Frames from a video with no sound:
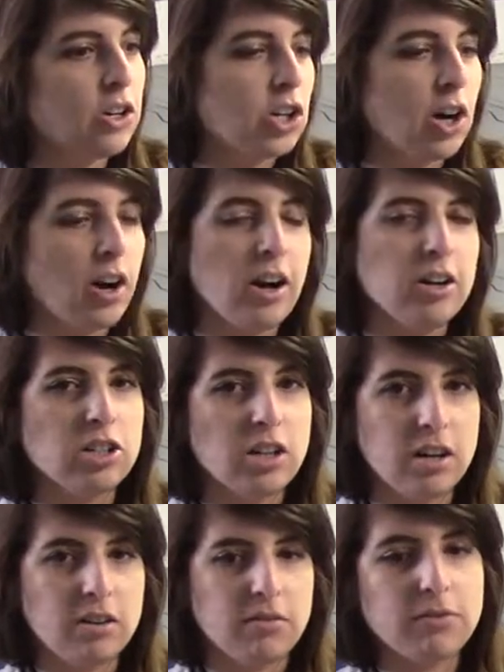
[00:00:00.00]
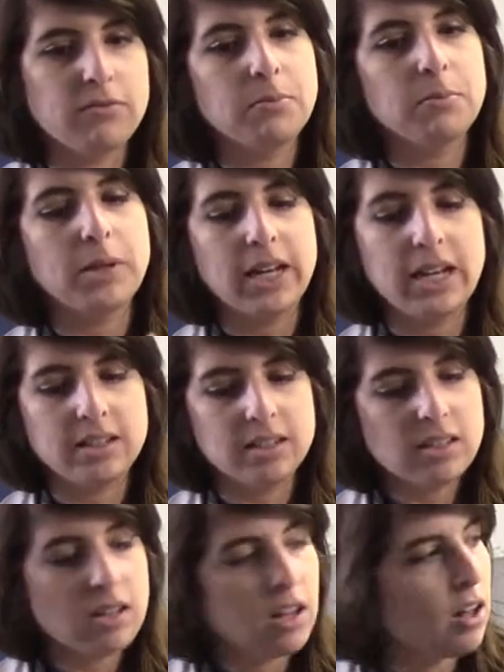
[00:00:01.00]
charge of
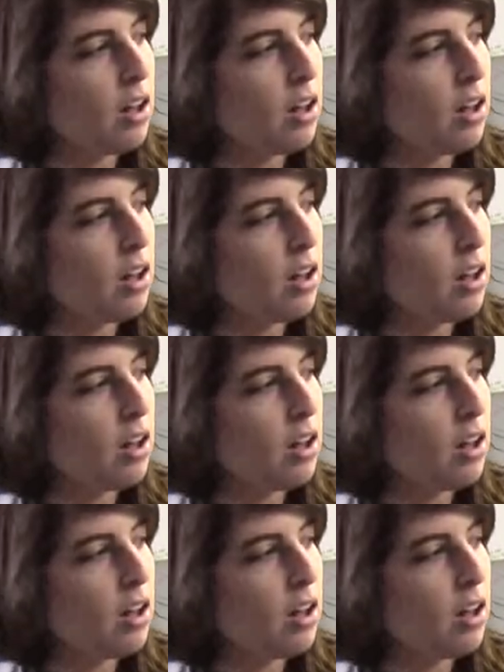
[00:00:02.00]
planes